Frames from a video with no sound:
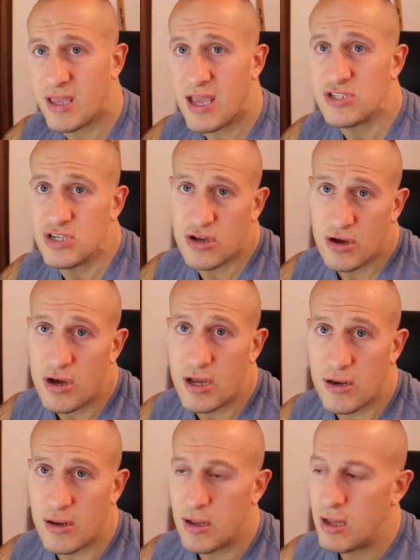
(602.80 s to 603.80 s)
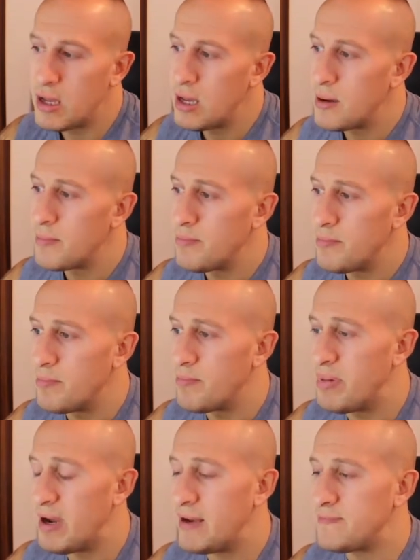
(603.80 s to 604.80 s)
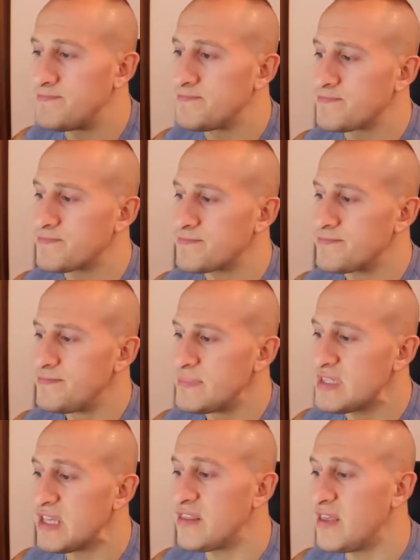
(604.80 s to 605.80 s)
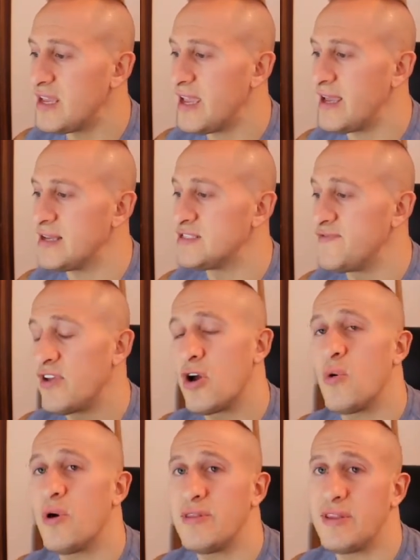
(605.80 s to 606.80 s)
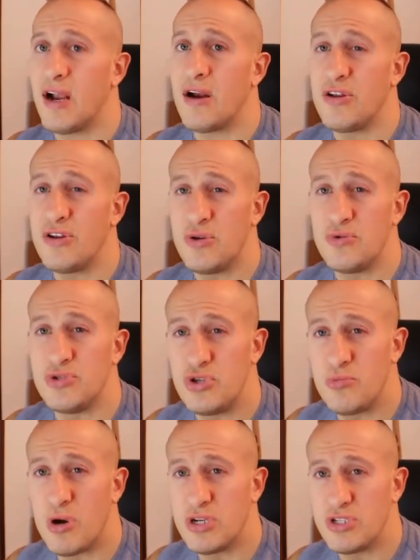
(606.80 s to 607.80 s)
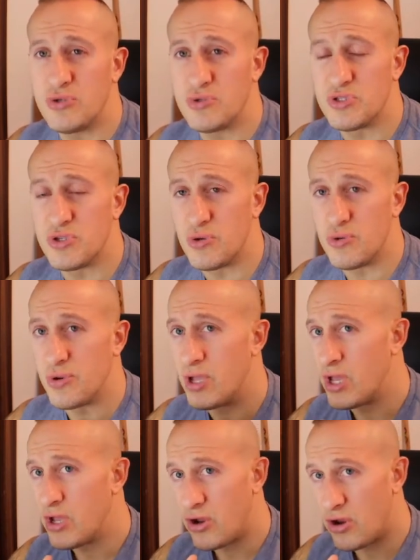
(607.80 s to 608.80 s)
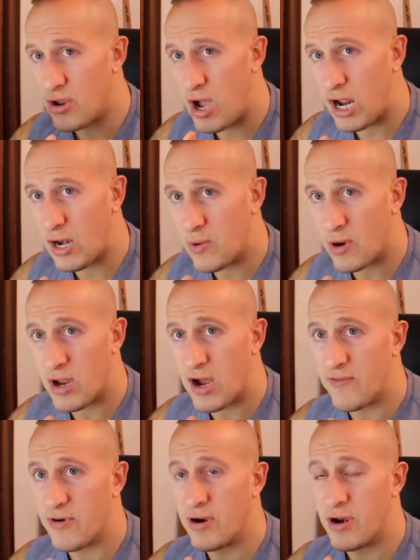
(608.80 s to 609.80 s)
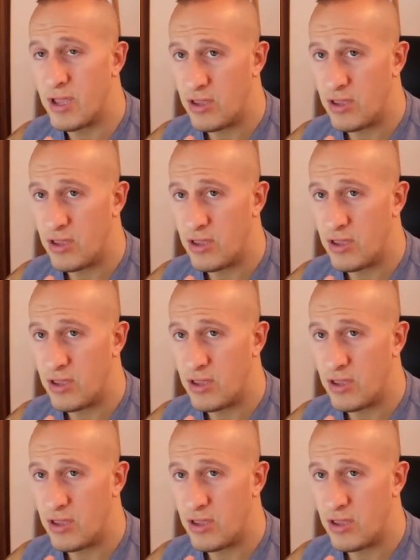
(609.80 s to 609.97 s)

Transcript: yes, you could. But the thing is, if you go in there and you do too much too soon, you're not going to recover.